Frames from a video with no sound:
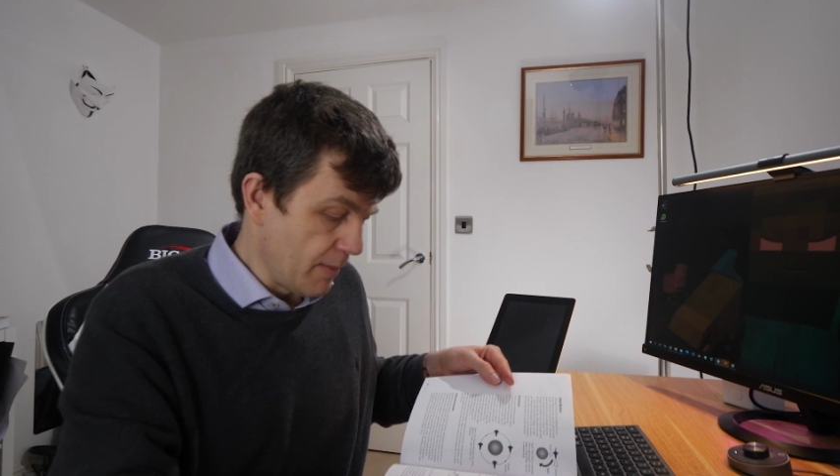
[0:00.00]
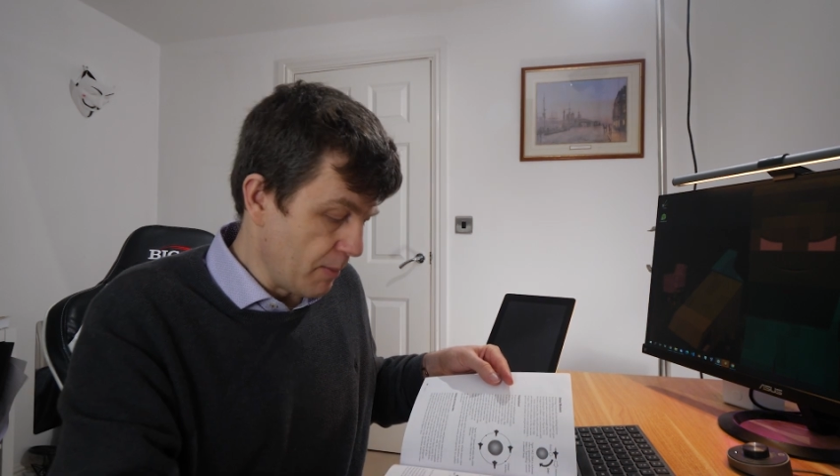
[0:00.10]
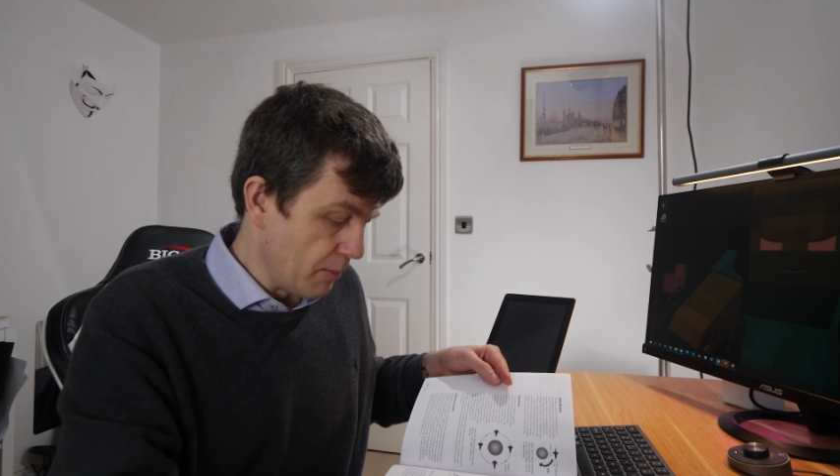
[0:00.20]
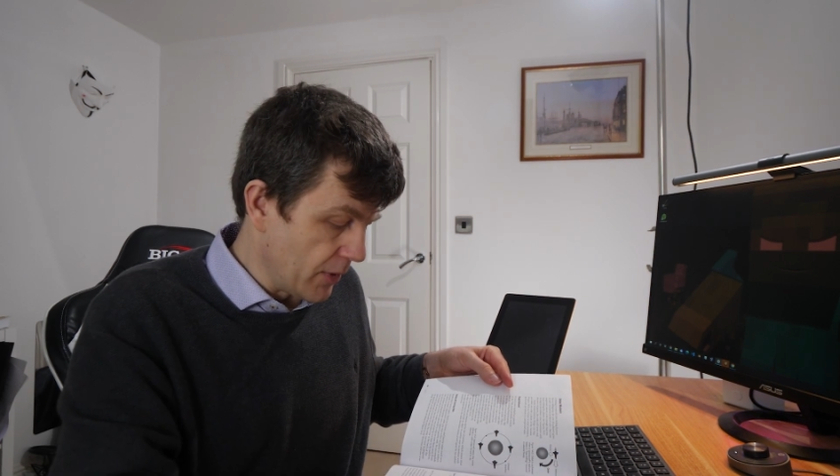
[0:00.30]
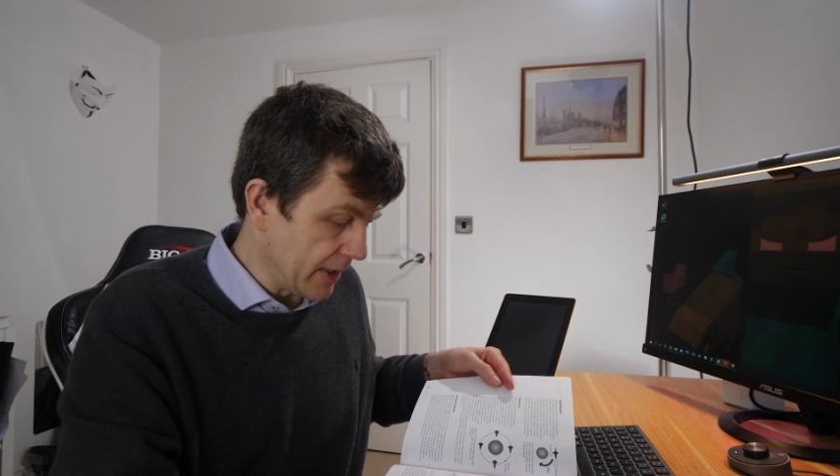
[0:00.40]

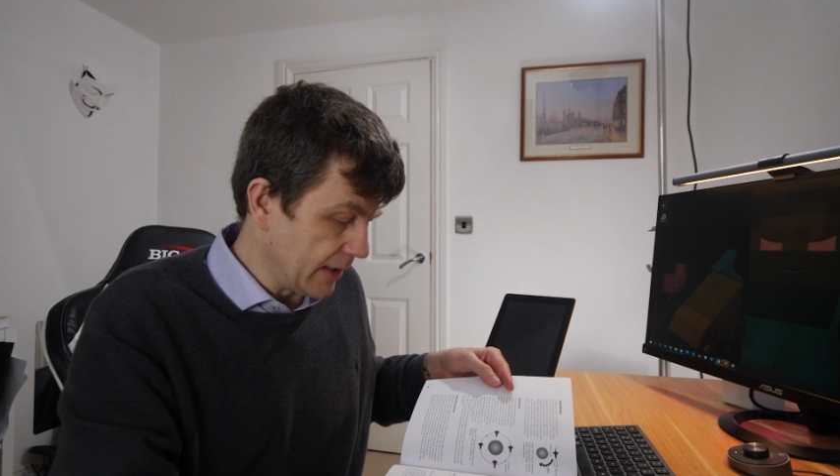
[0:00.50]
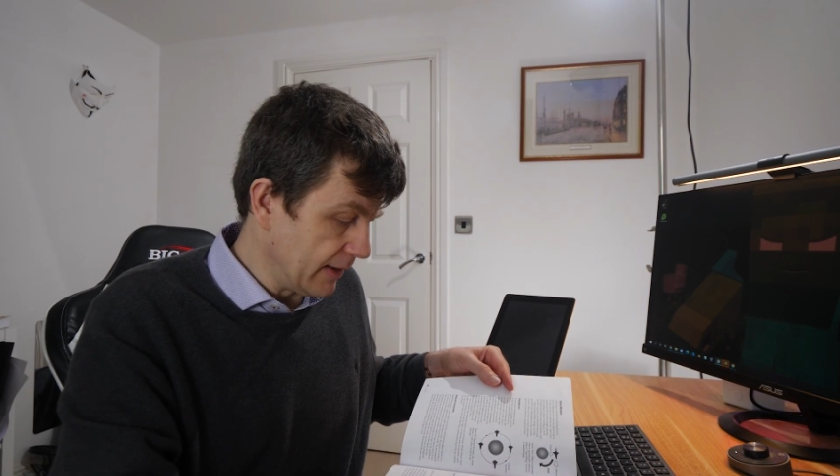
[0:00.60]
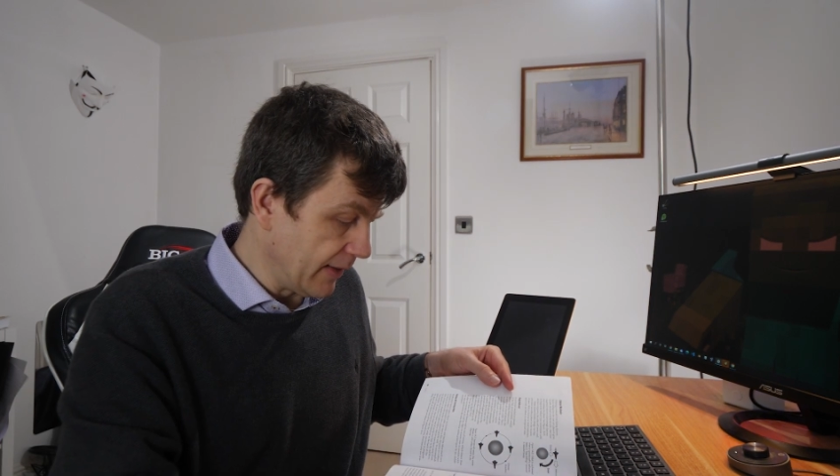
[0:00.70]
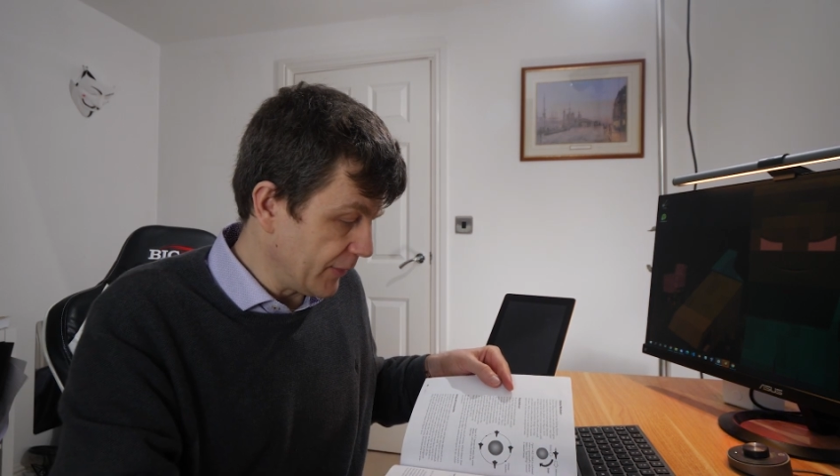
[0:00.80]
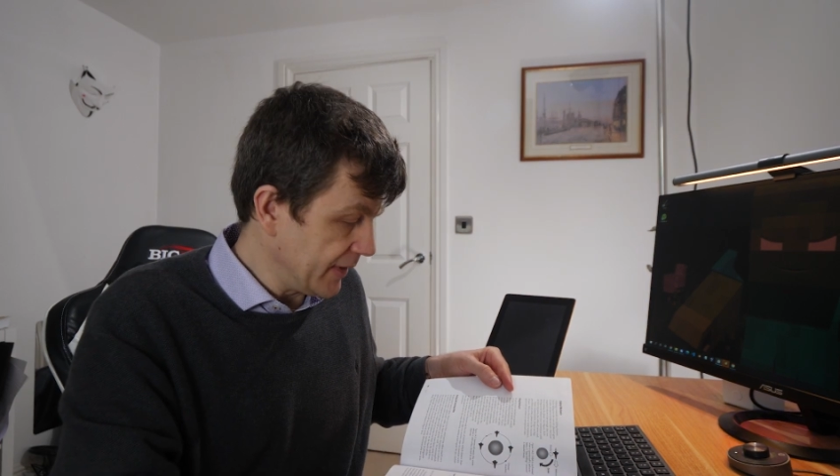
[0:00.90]

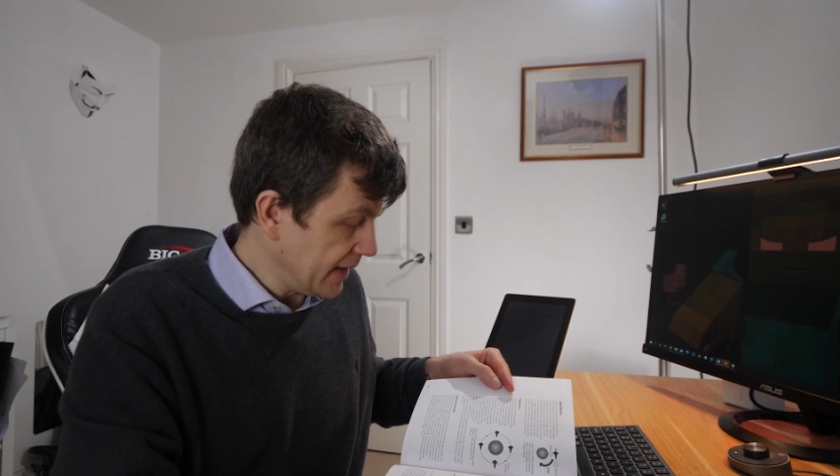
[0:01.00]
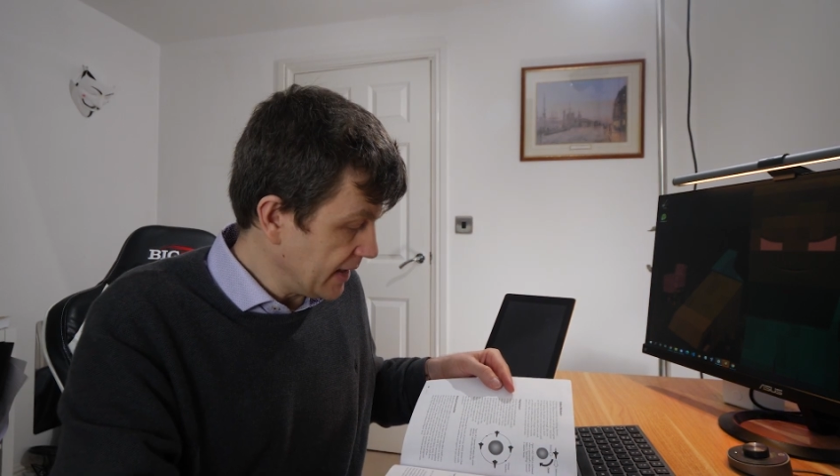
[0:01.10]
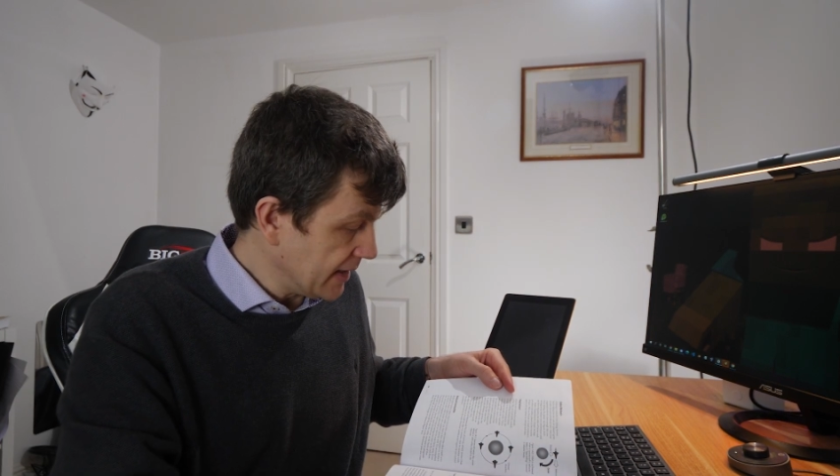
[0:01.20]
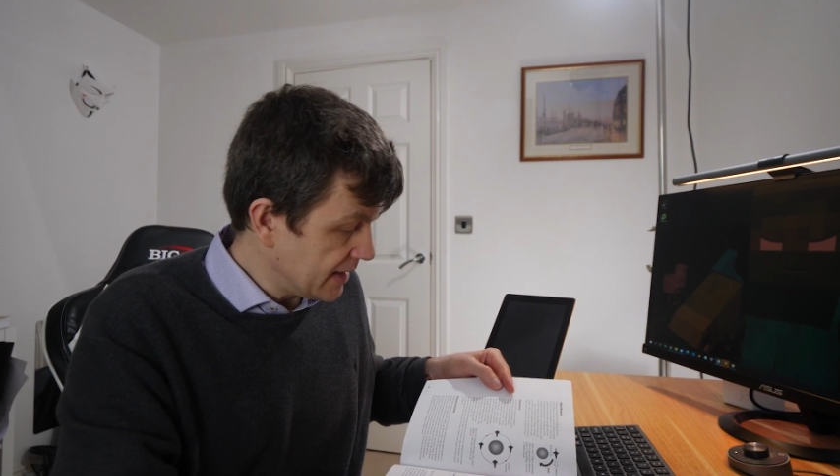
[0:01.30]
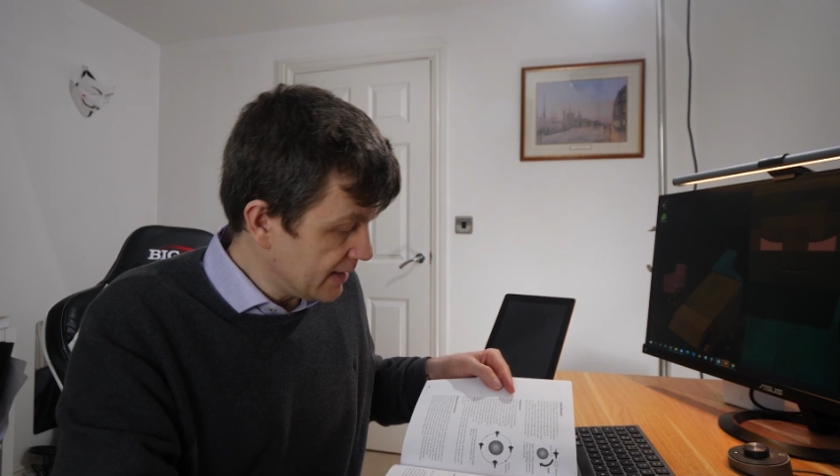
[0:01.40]
model
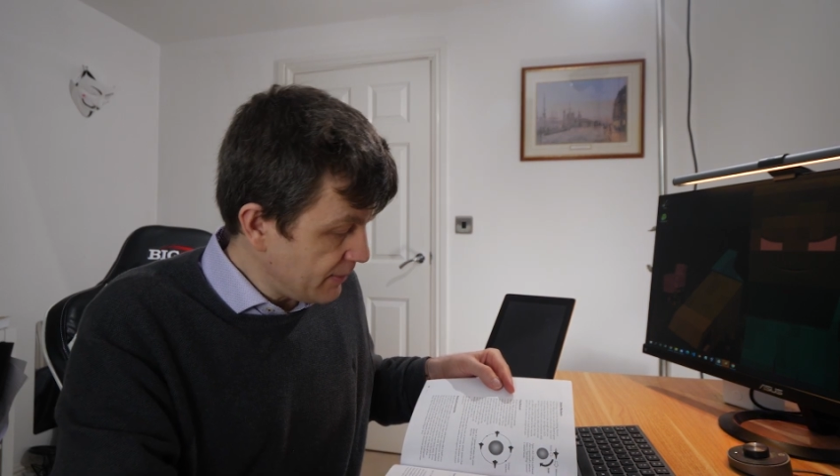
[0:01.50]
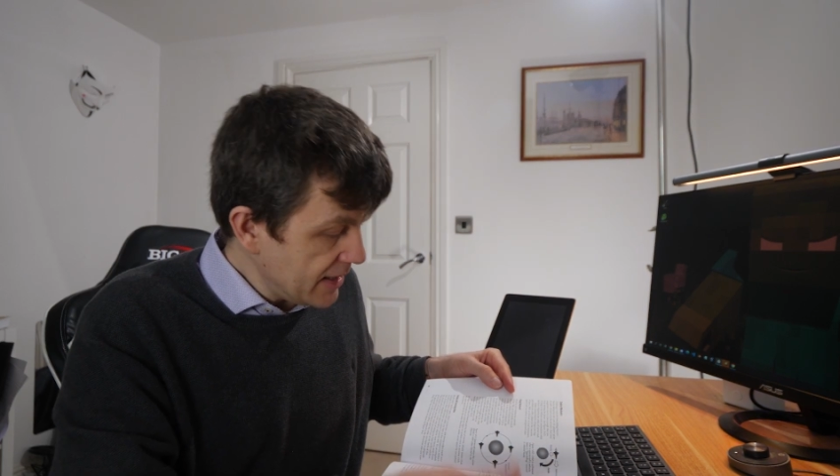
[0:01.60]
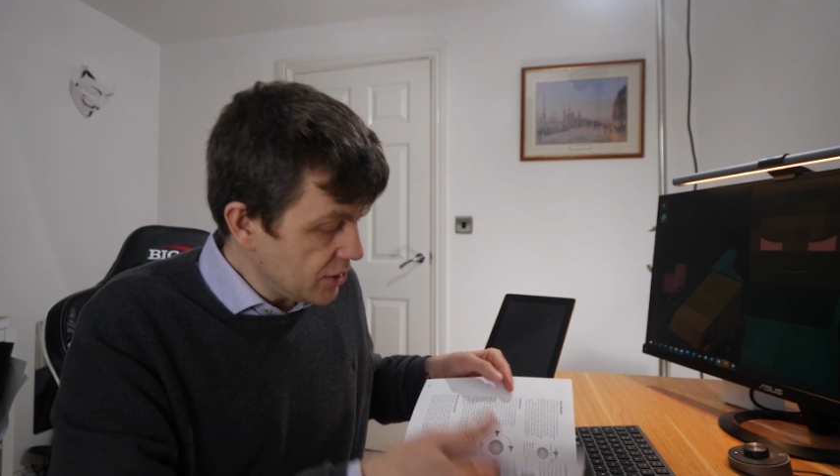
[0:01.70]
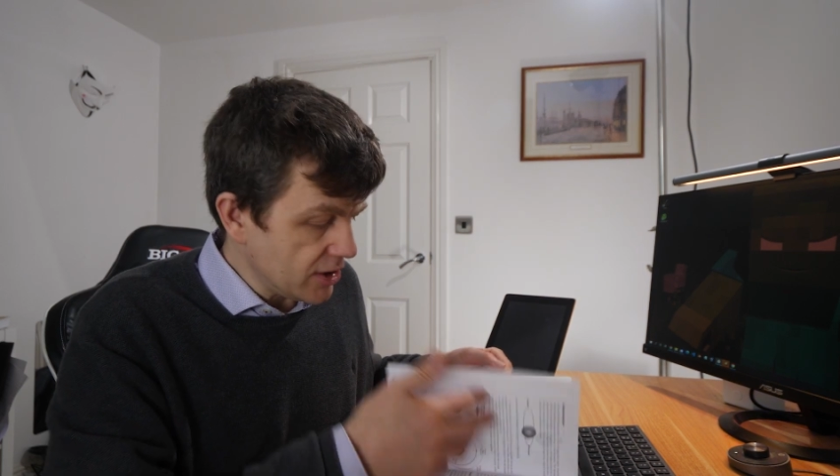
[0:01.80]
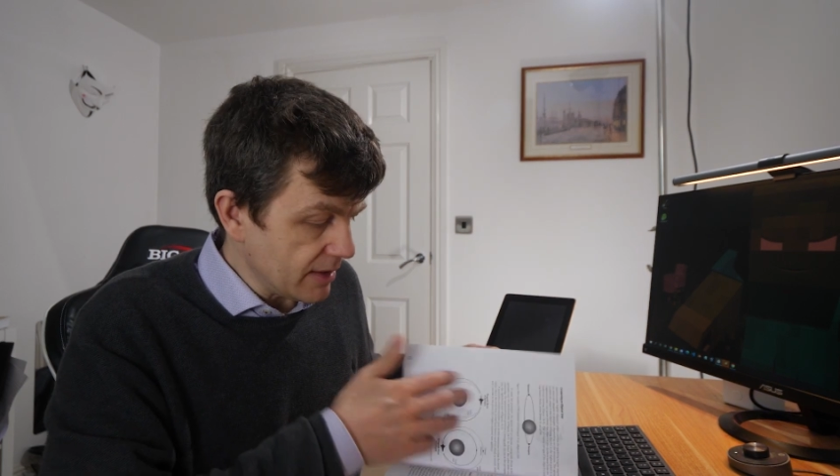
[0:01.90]
the
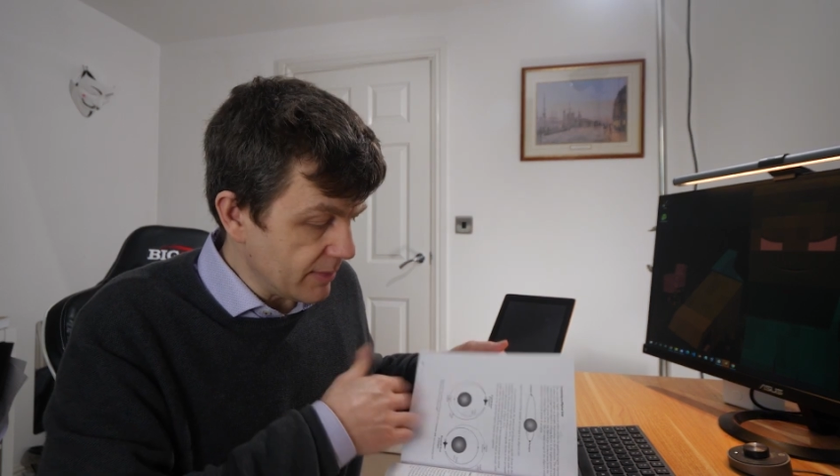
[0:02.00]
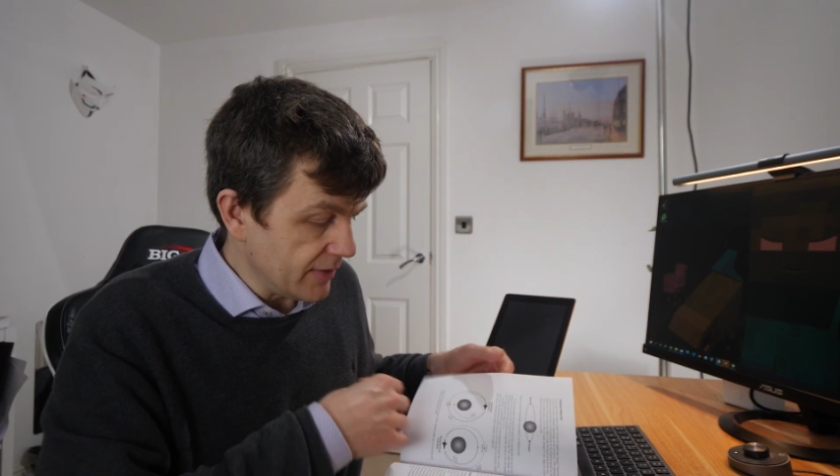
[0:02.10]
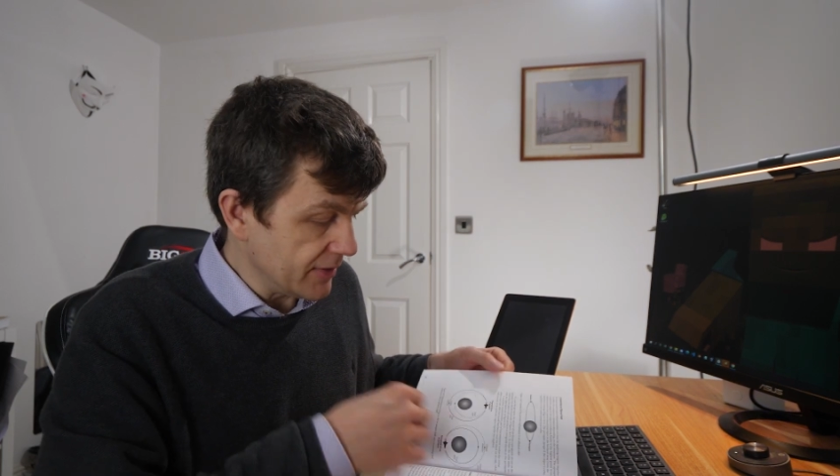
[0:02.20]
spaceship